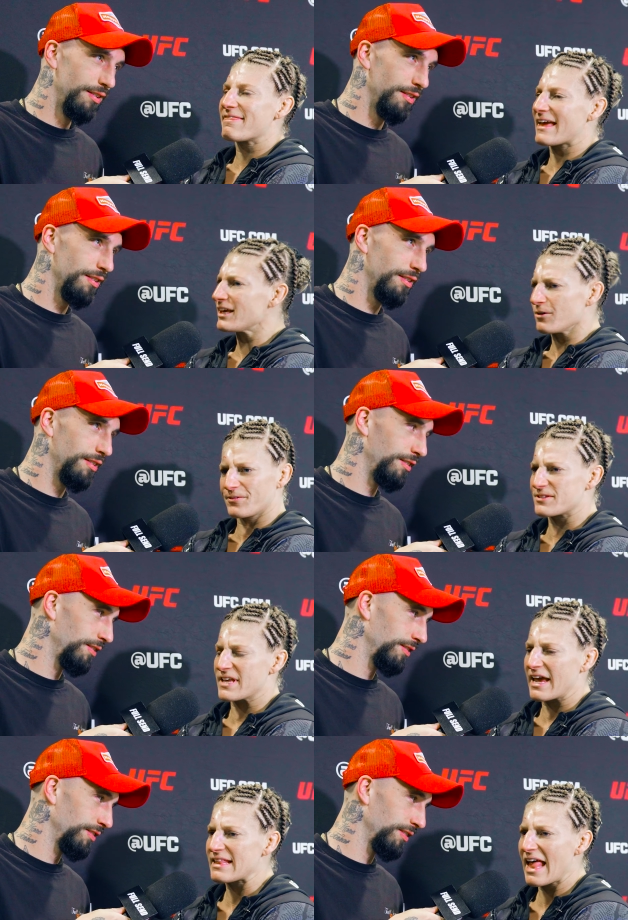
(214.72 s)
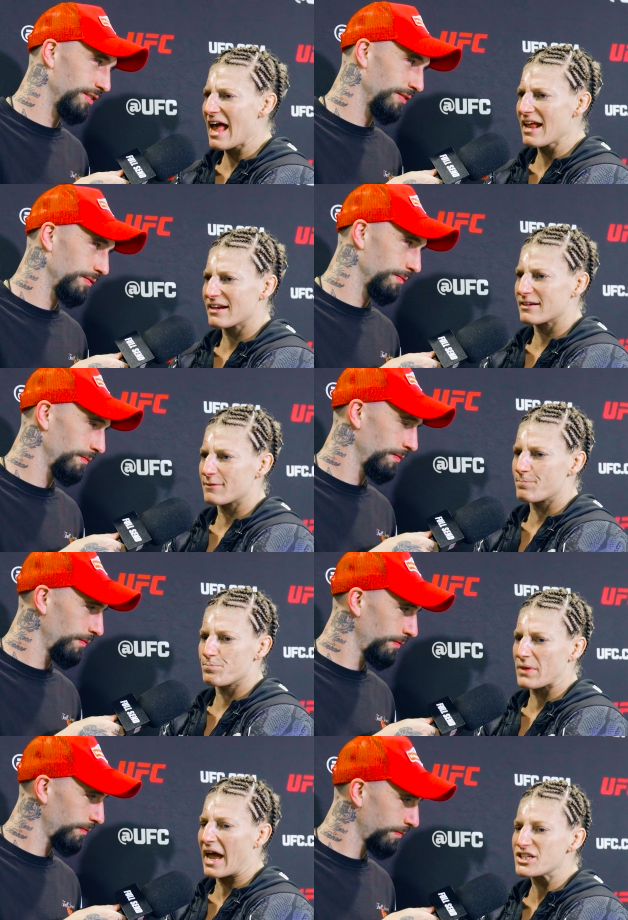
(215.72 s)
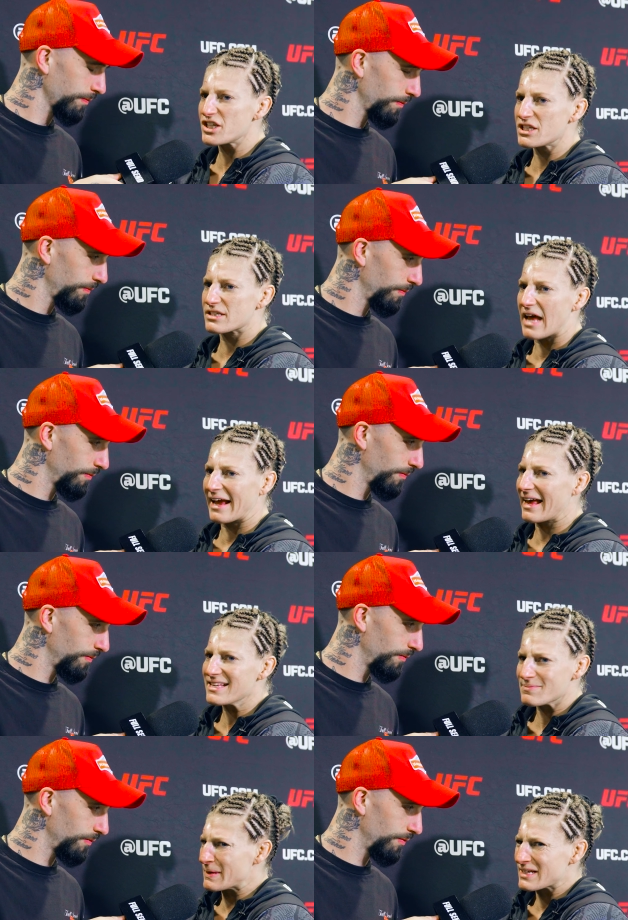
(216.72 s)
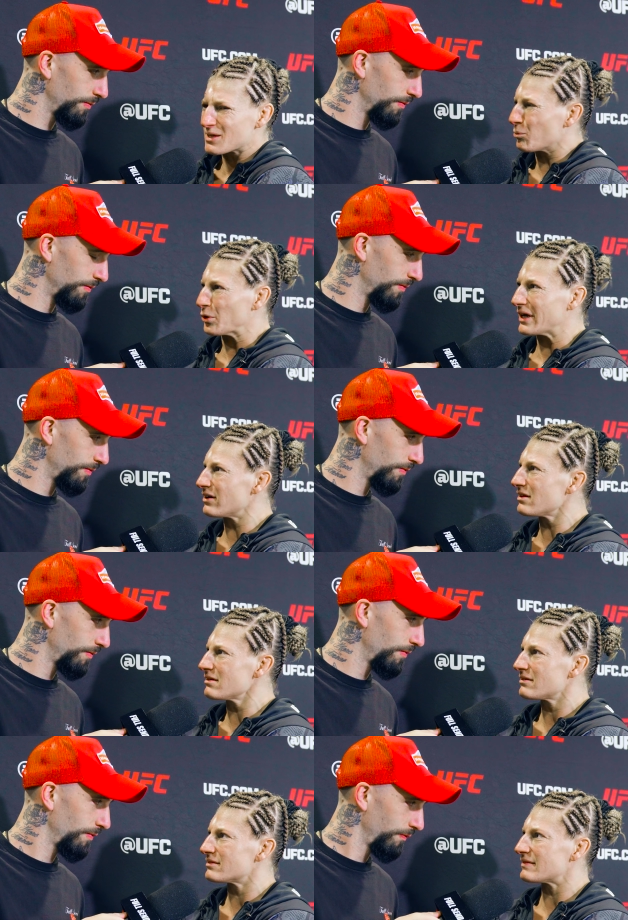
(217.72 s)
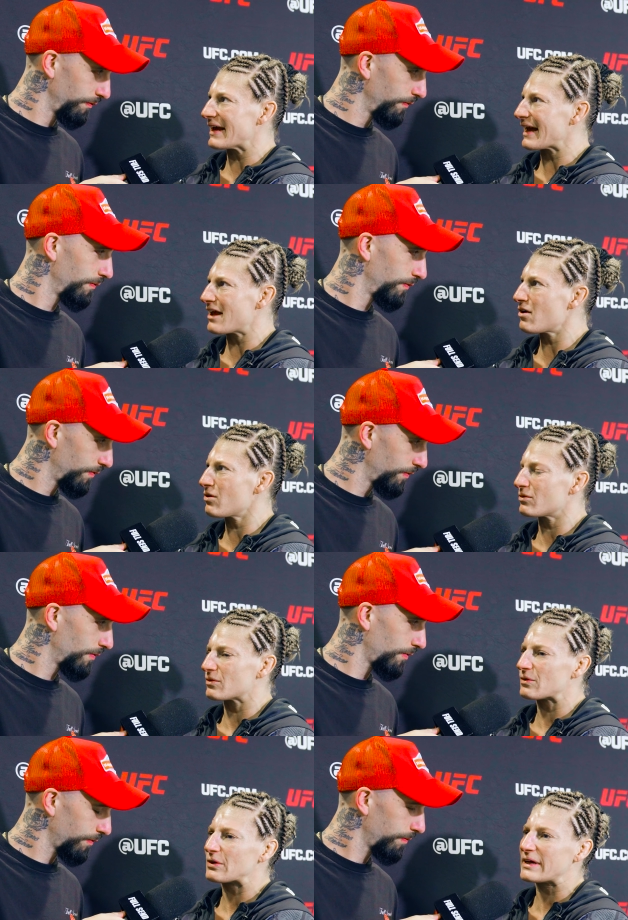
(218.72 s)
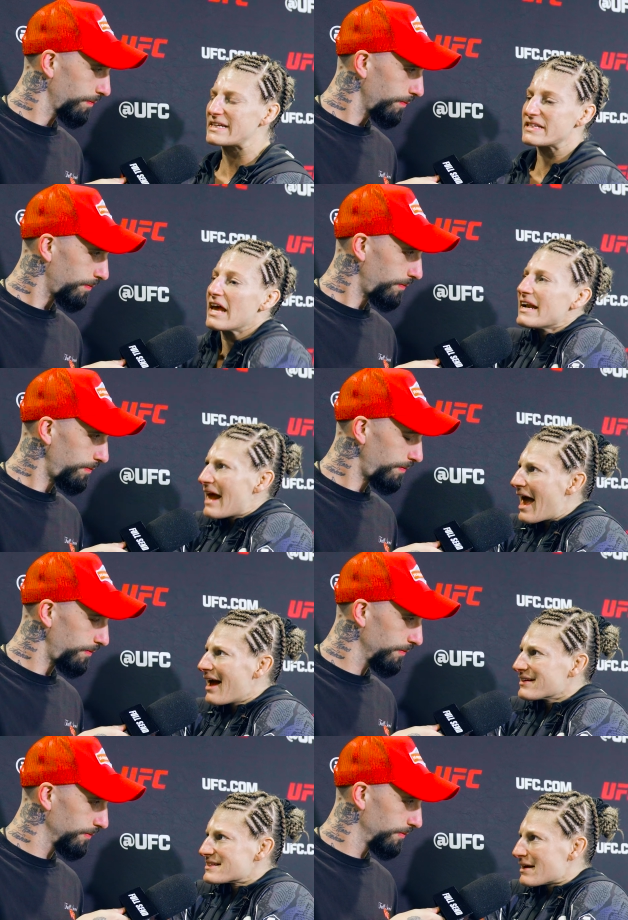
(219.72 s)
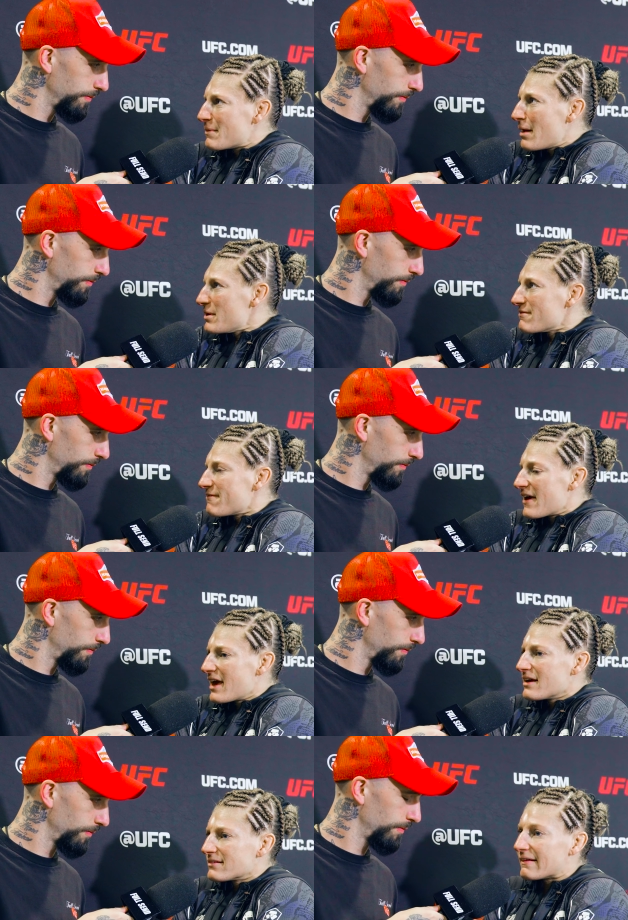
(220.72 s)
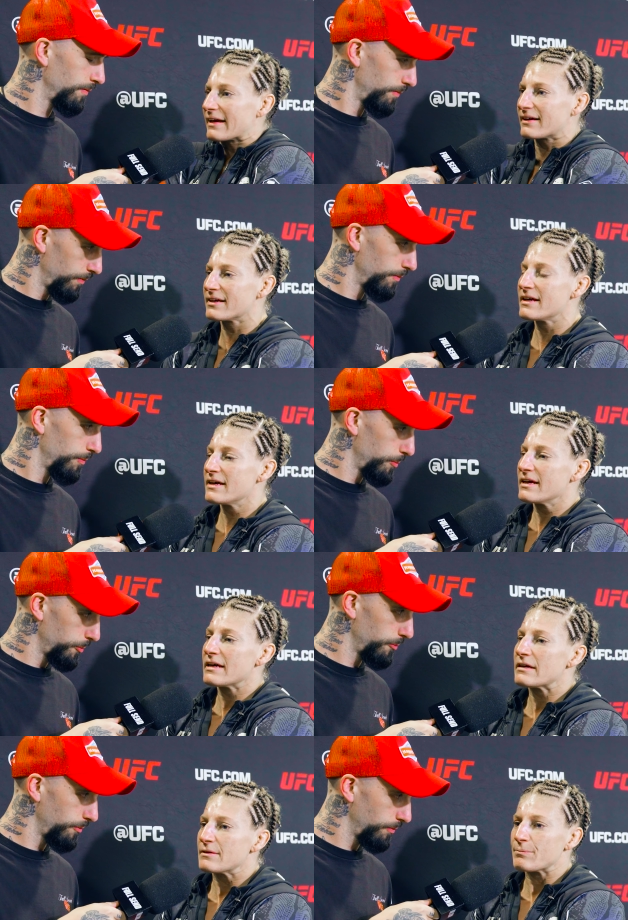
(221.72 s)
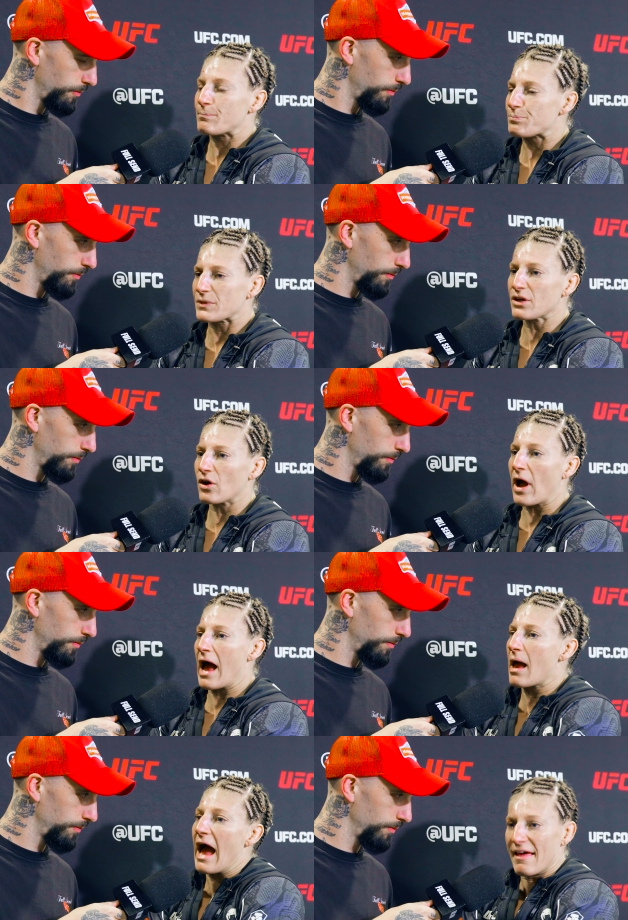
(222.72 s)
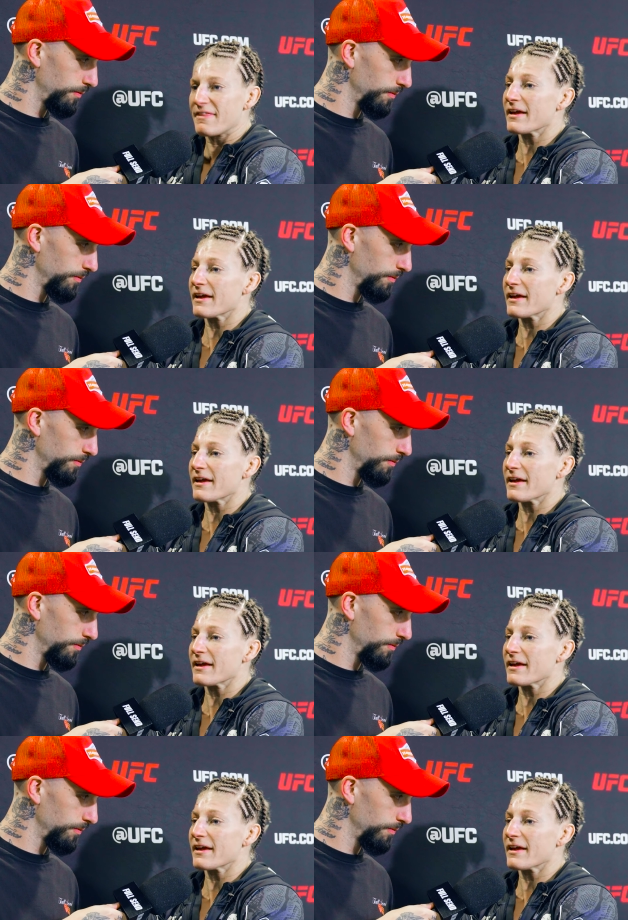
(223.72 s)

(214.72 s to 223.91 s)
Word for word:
Speaker 1: thank you for saying that. I just, I guess because I'm real. Like, I don't, it's not an act. I'm not being fake. Like, you know, I, I